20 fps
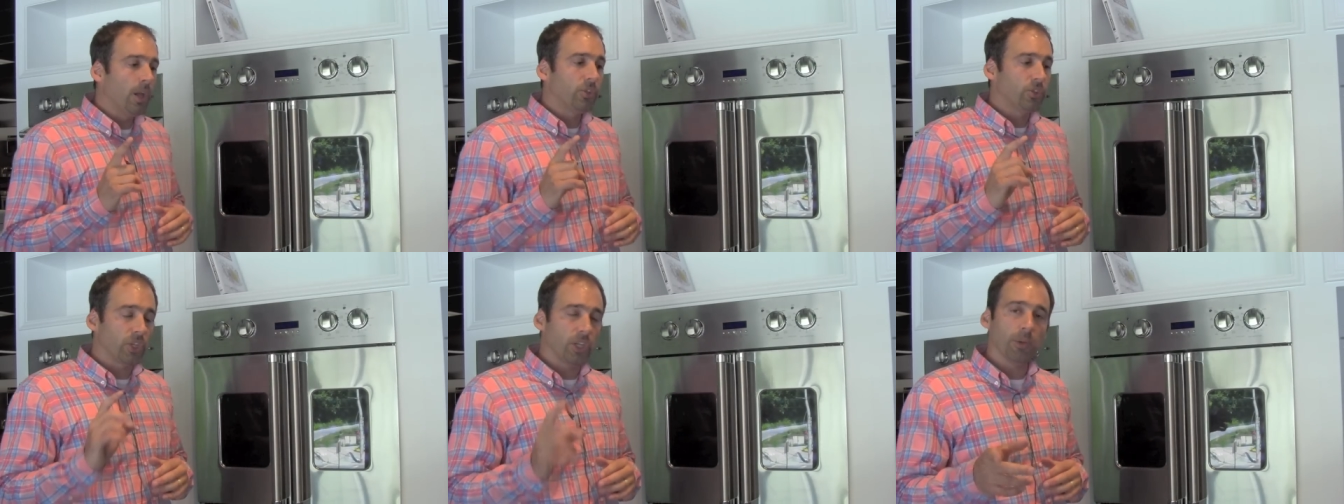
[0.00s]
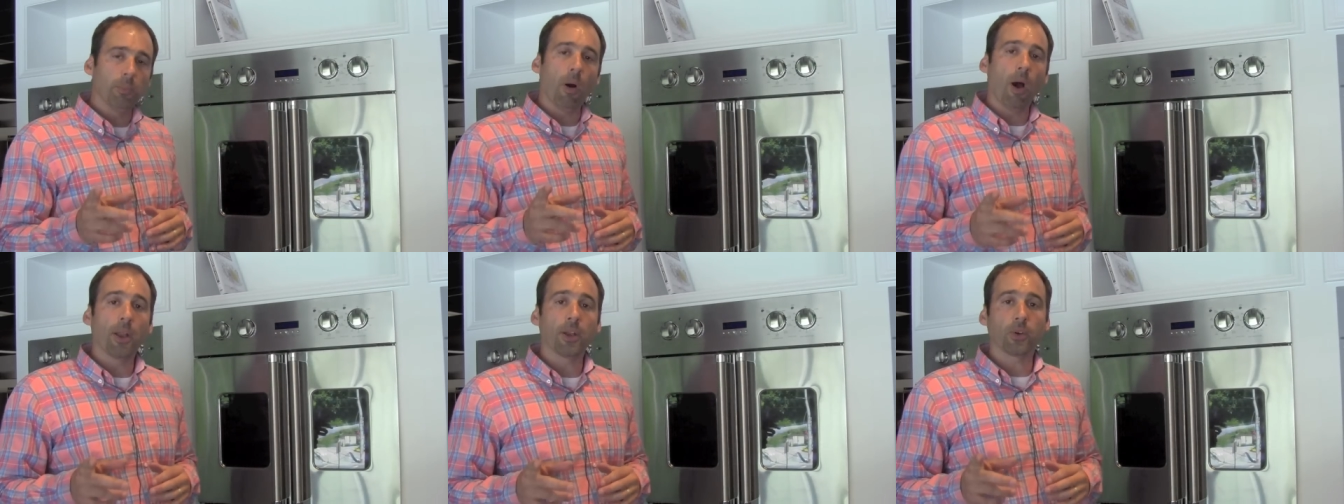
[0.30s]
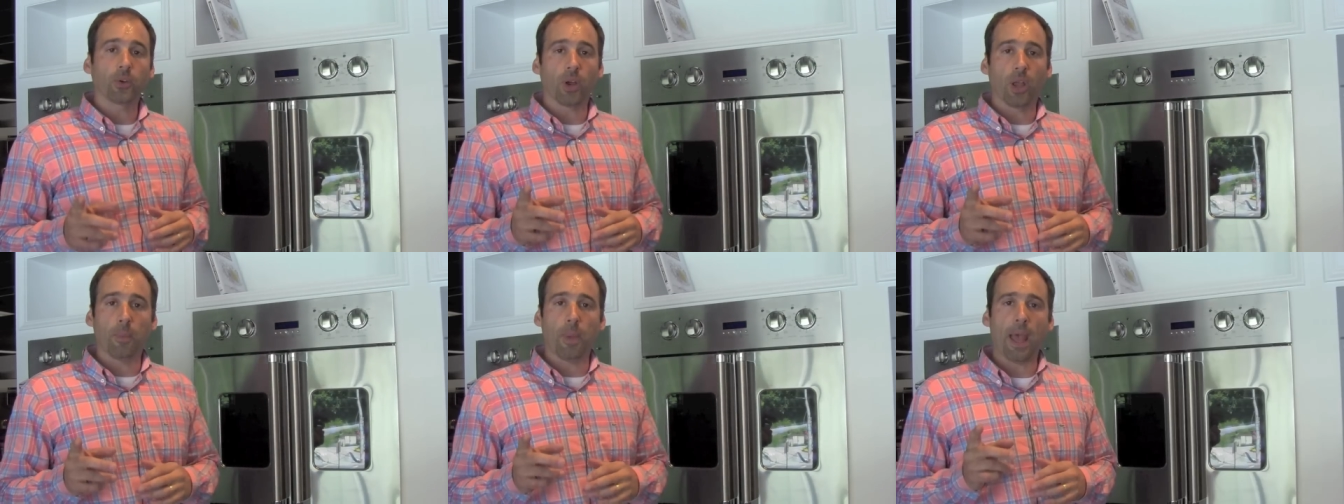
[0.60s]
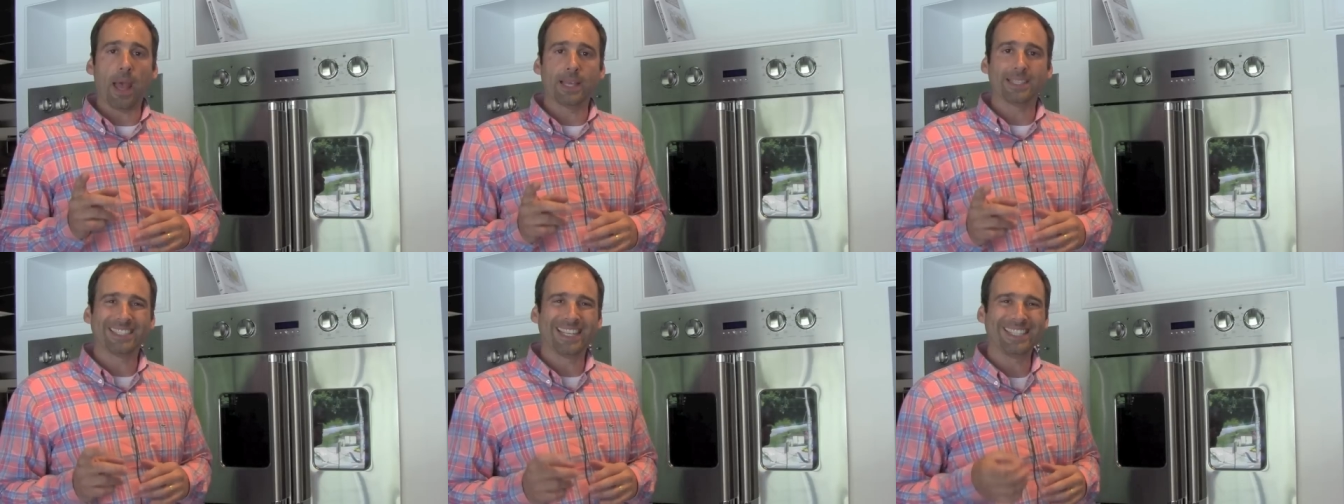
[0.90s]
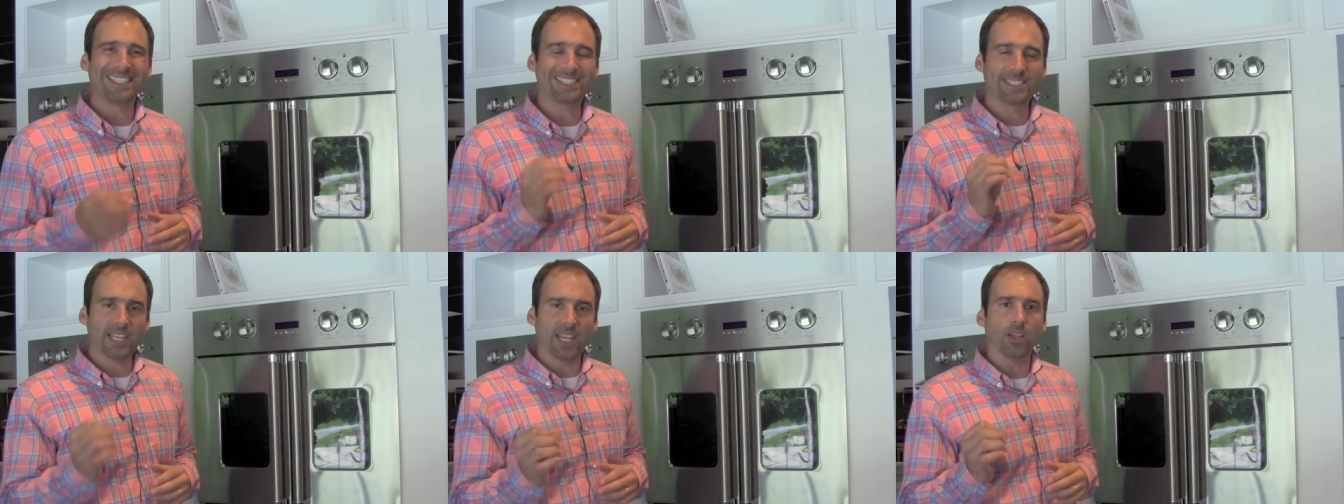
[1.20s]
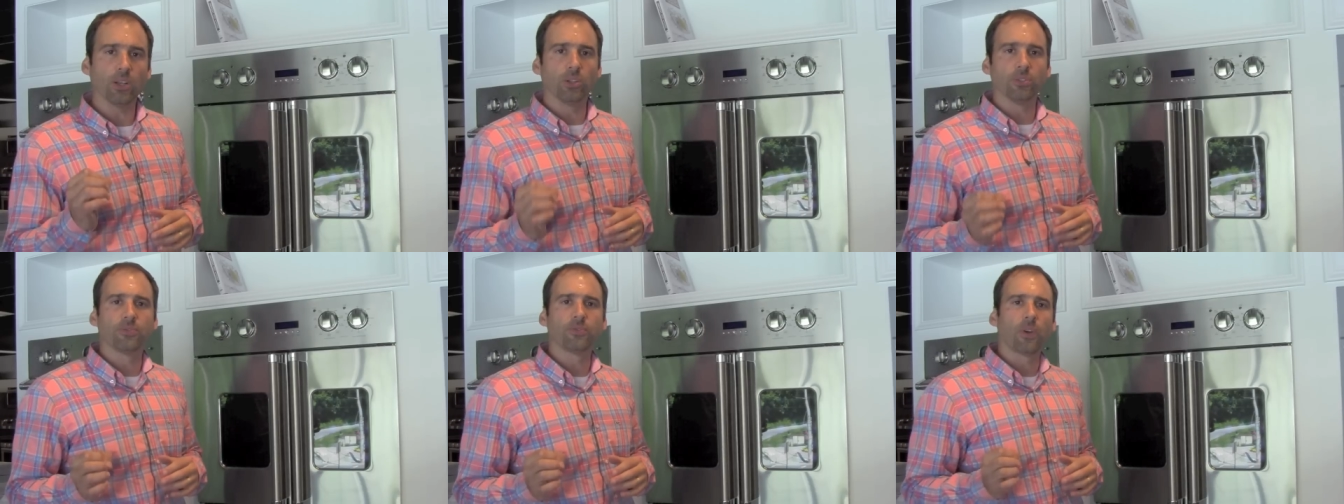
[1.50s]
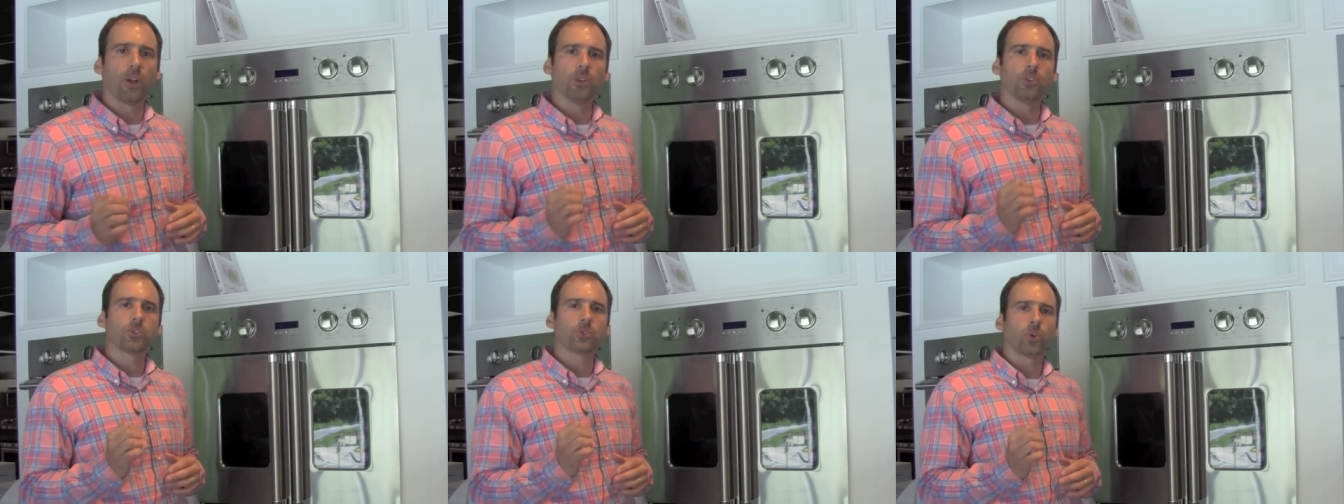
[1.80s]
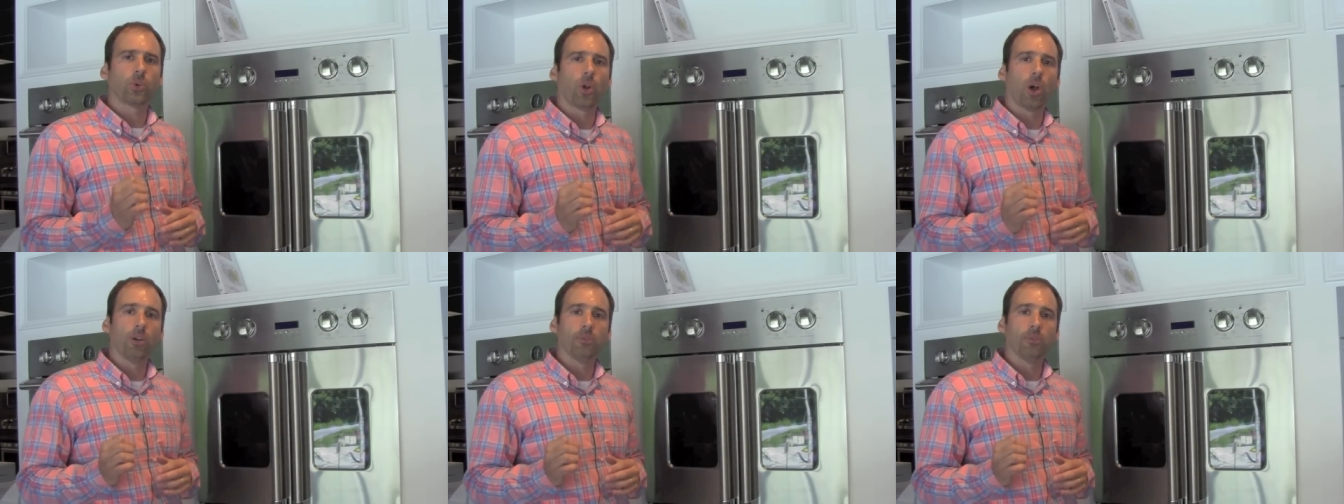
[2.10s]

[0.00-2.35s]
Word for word: GE Monogram has a single French door